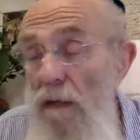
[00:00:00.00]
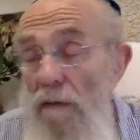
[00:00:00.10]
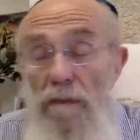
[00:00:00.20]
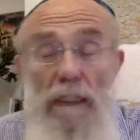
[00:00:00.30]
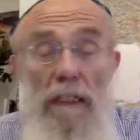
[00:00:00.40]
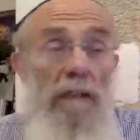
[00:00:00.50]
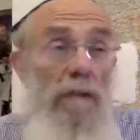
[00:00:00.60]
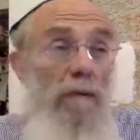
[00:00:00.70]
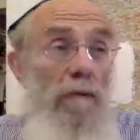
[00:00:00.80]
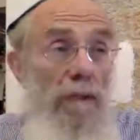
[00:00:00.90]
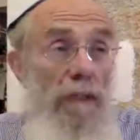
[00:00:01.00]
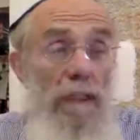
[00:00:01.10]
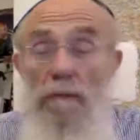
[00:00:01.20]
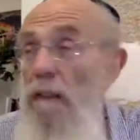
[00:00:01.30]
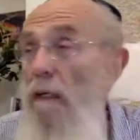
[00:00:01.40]
seeing two
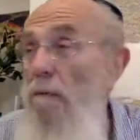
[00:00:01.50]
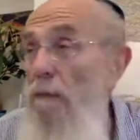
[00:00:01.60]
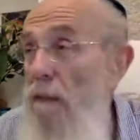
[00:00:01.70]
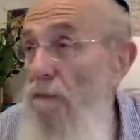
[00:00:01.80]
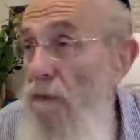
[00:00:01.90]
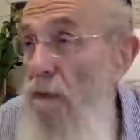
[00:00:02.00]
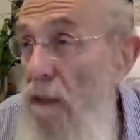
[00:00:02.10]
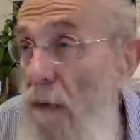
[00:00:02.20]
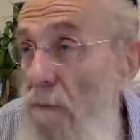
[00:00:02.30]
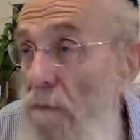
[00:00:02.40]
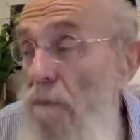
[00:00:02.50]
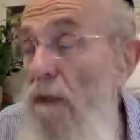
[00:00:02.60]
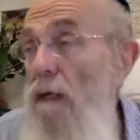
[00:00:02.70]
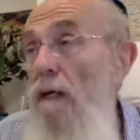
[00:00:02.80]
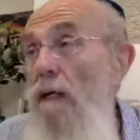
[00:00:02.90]
turkeys when they meet the first time,
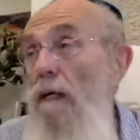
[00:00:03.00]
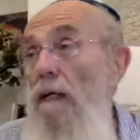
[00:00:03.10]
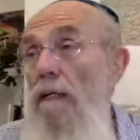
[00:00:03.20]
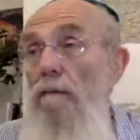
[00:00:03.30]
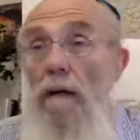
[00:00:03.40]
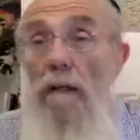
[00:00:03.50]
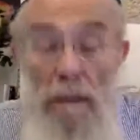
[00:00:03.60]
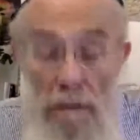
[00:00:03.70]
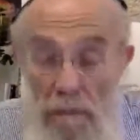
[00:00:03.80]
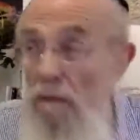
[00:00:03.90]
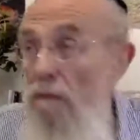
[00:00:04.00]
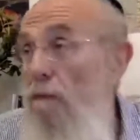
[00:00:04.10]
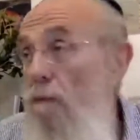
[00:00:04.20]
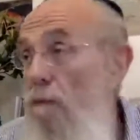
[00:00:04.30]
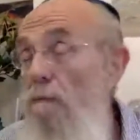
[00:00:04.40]
they're walking around the
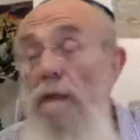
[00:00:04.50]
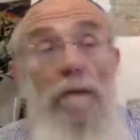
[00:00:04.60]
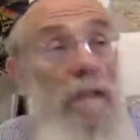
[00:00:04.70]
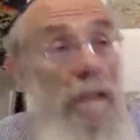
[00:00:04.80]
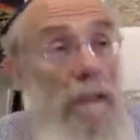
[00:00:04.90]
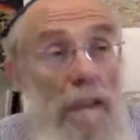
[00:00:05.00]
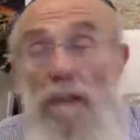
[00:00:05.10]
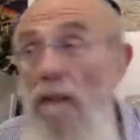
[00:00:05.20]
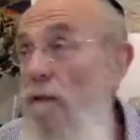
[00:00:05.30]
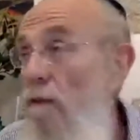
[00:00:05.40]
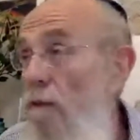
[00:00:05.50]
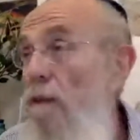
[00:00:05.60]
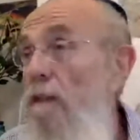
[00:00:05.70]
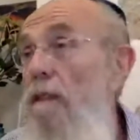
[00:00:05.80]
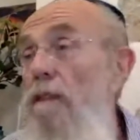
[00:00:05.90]
room, they're looking at each
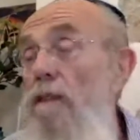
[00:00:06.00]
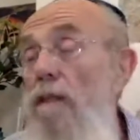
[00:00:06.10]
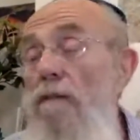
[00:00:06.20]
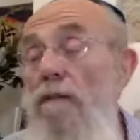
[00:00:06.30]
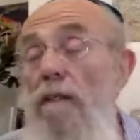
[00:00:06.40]
other.